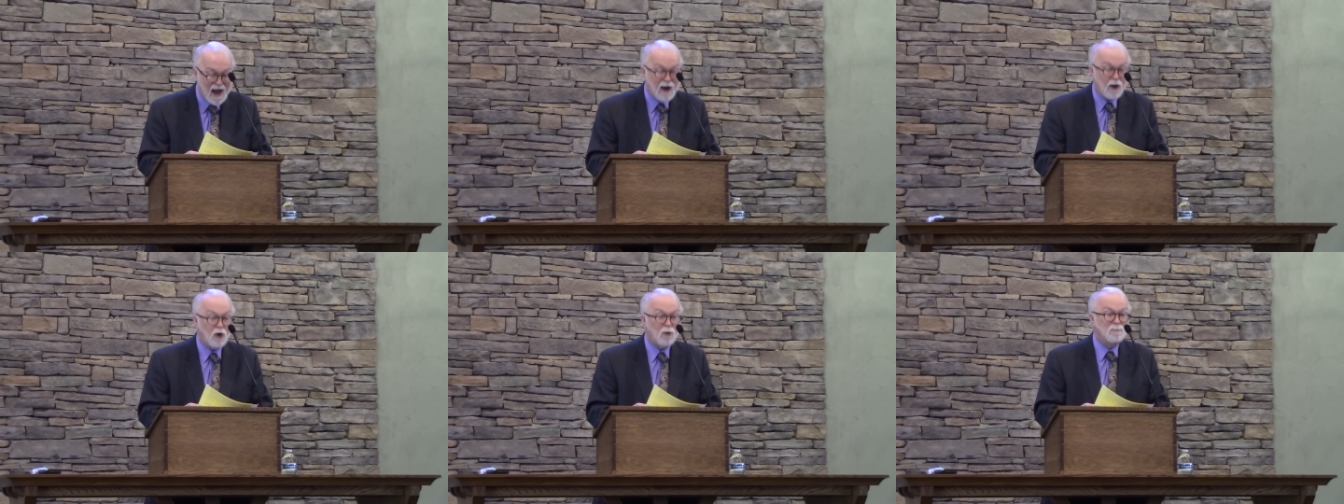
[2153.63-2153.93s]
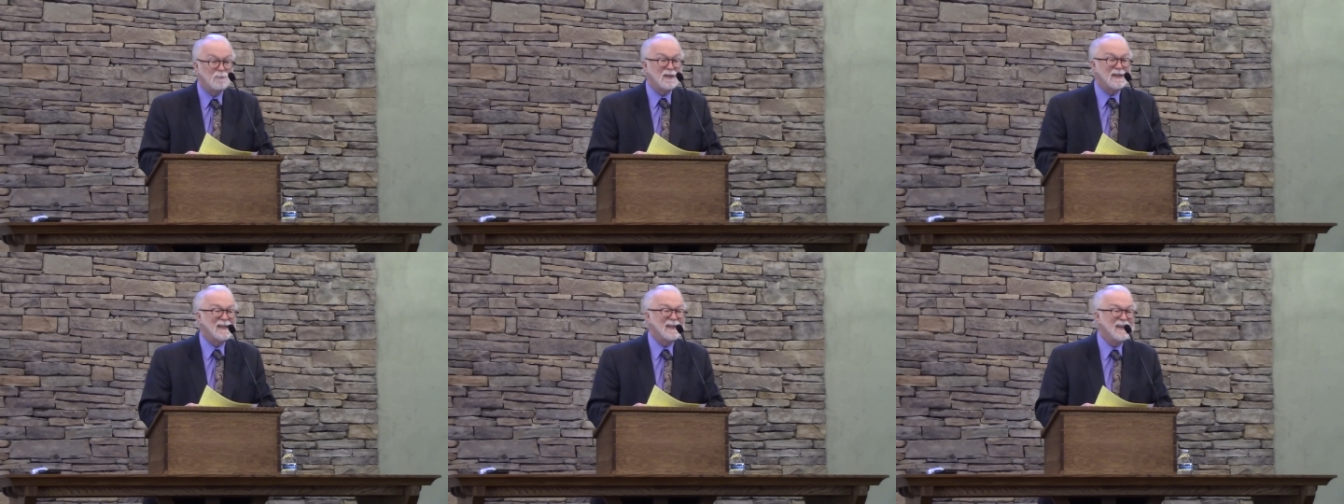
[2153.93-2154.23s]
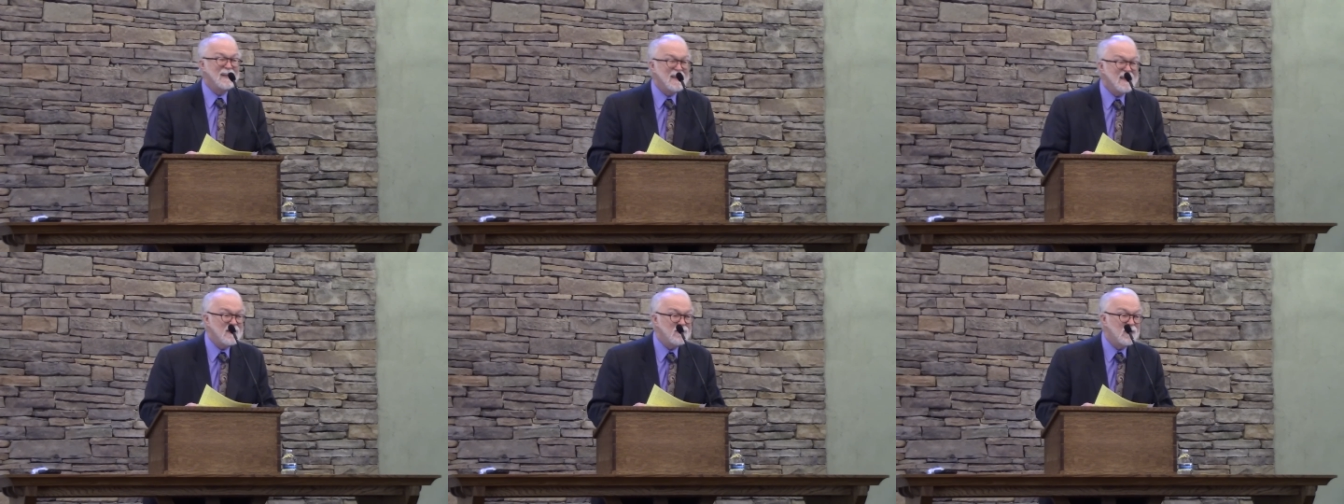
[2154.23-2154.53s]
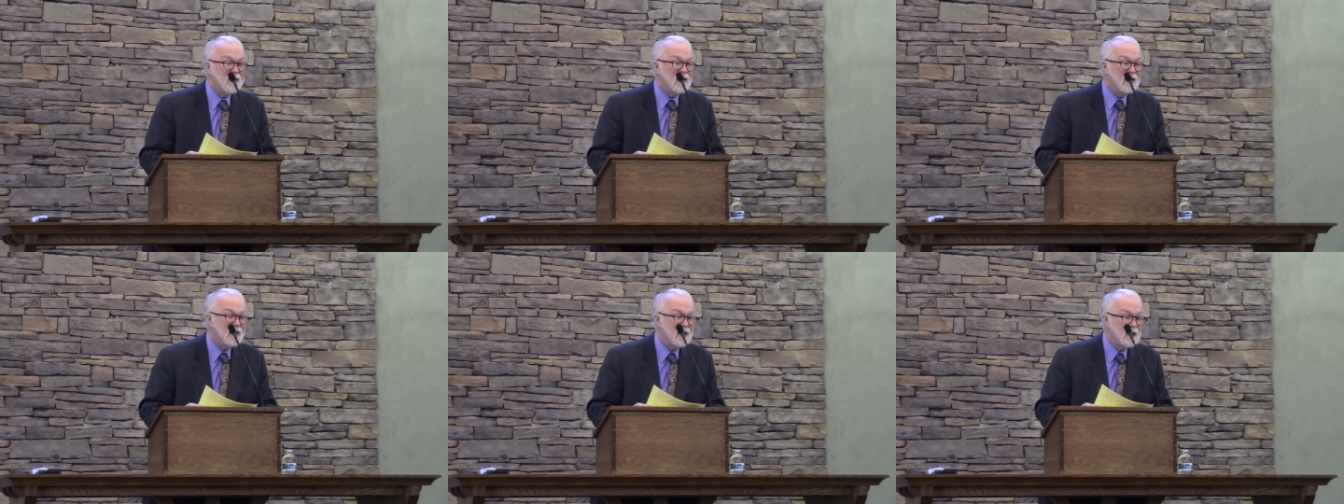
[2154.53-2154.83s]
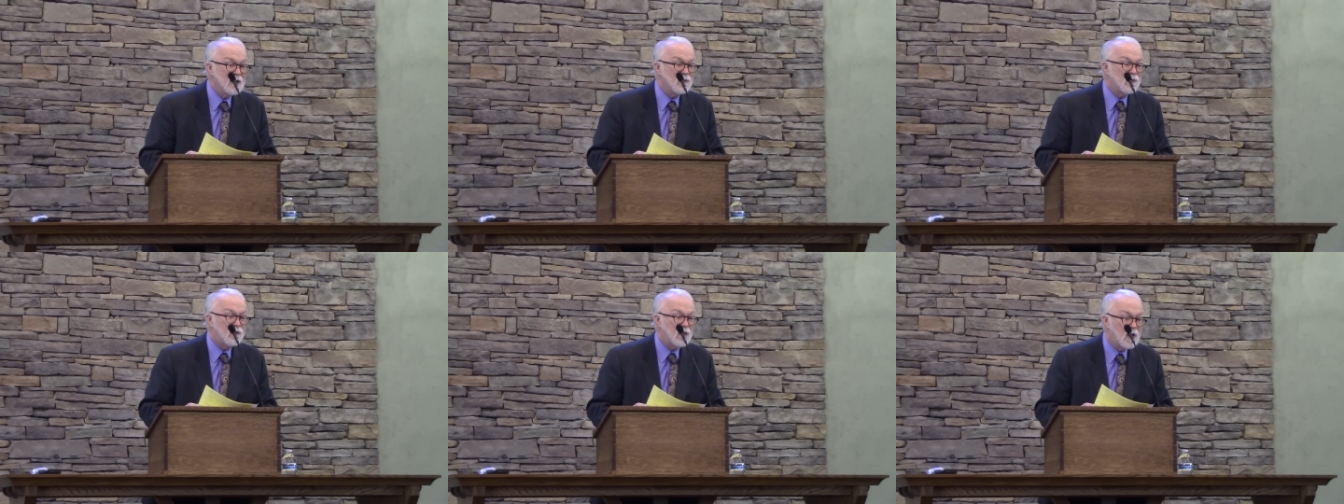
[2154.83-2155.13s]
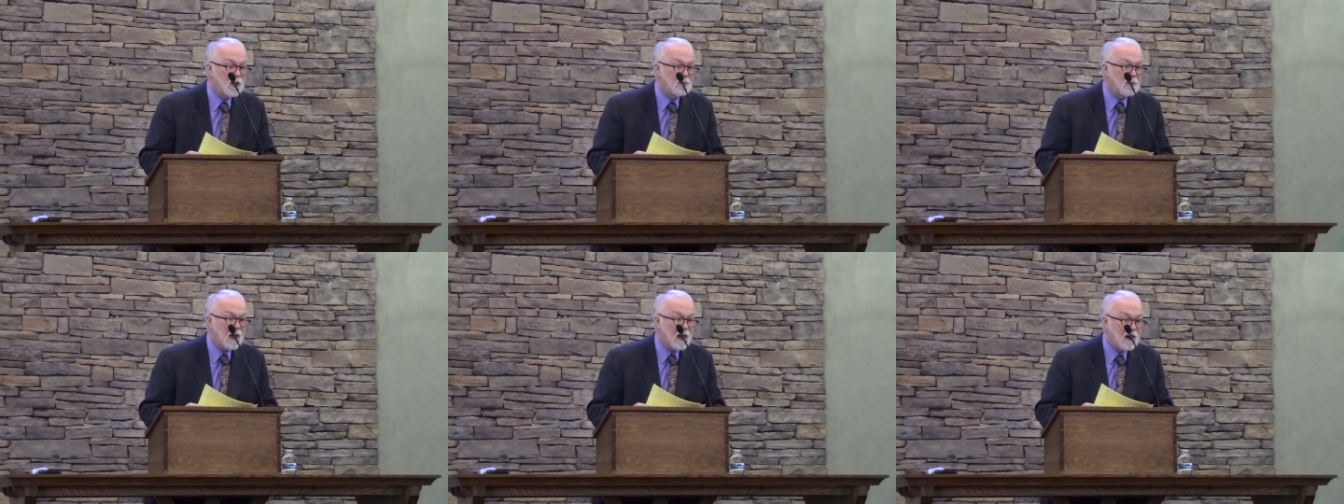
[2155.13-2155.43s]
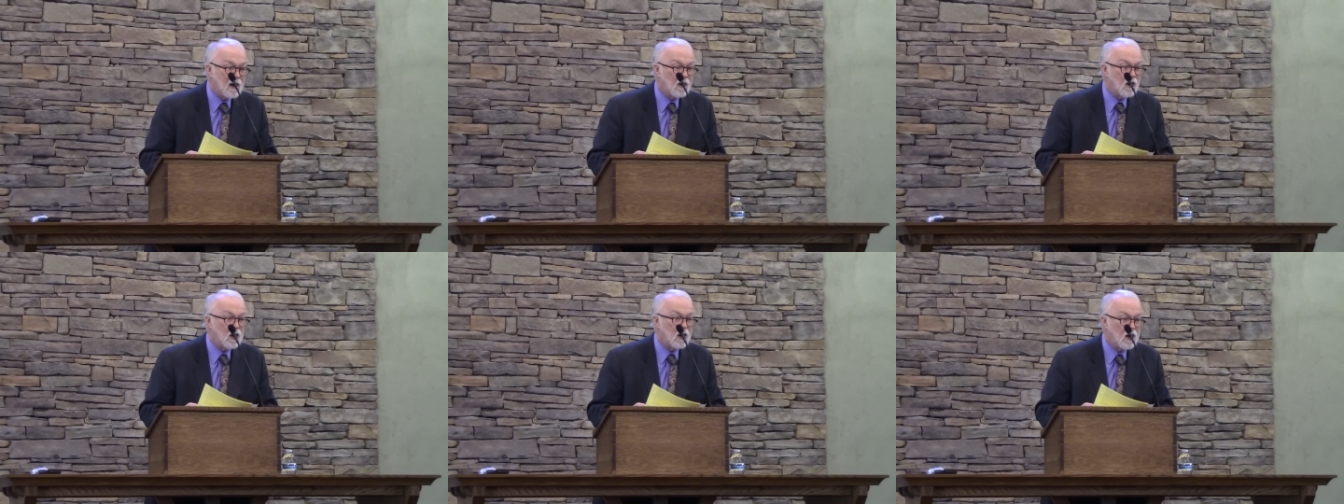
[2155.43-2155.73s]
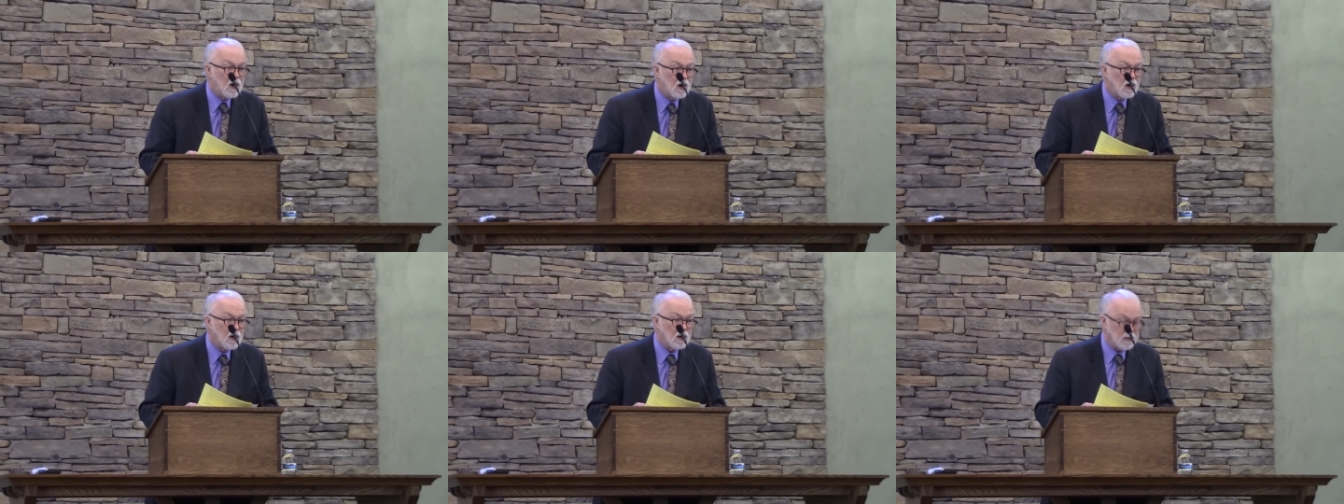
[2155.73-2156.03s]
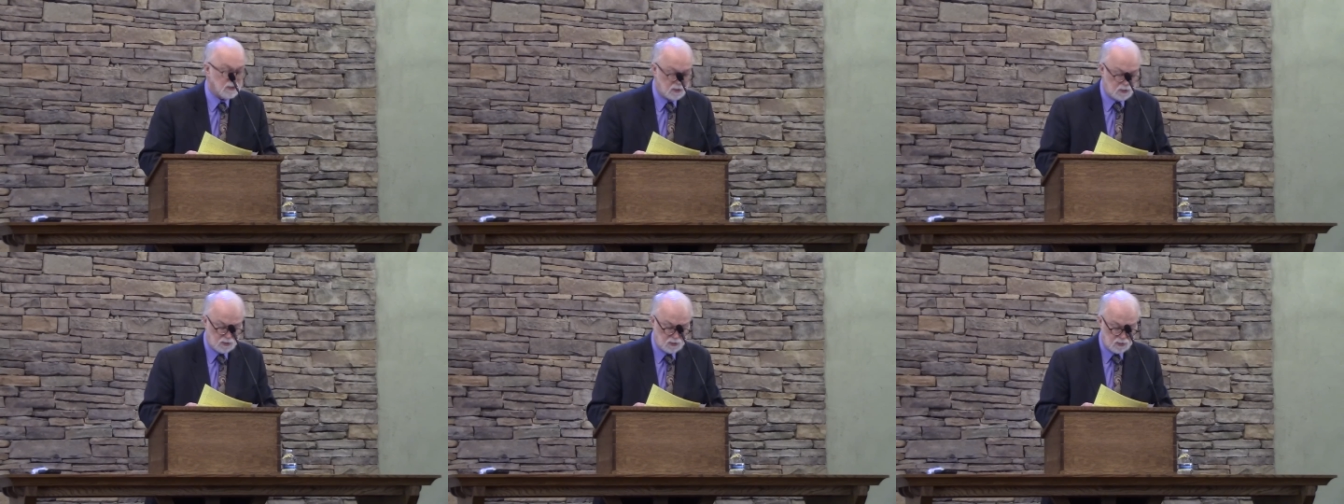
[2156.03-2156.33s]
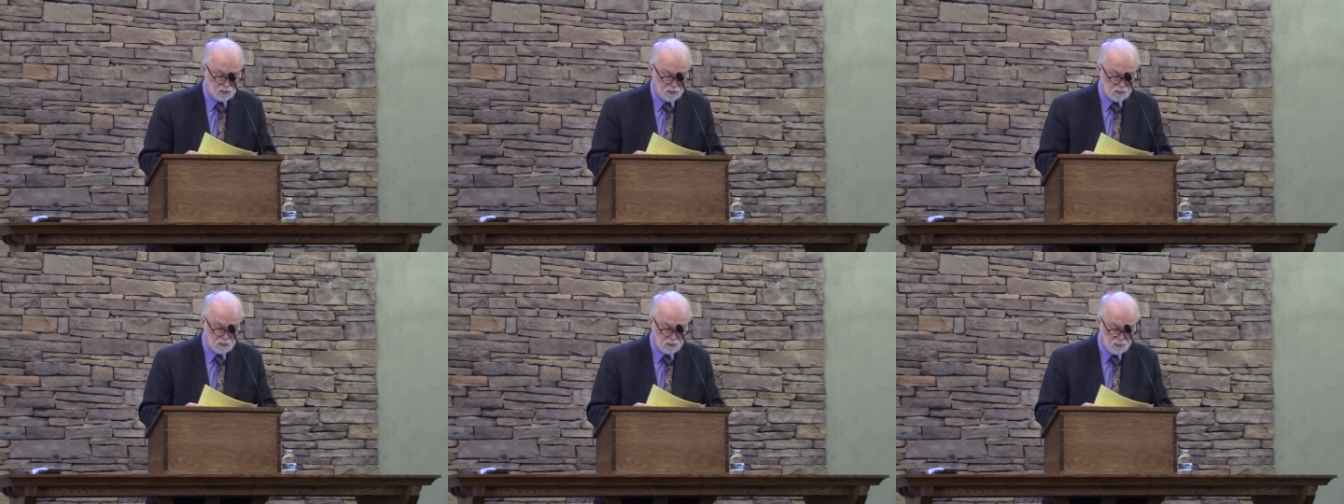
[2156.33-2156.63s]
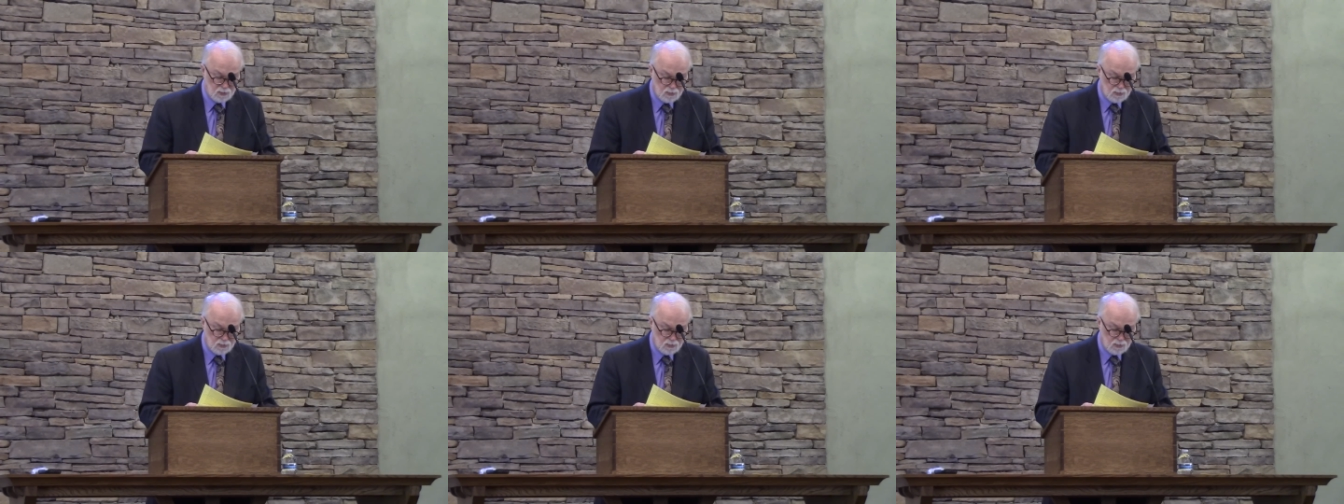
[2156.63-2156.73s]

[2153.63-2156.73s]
our believing it from our hearts.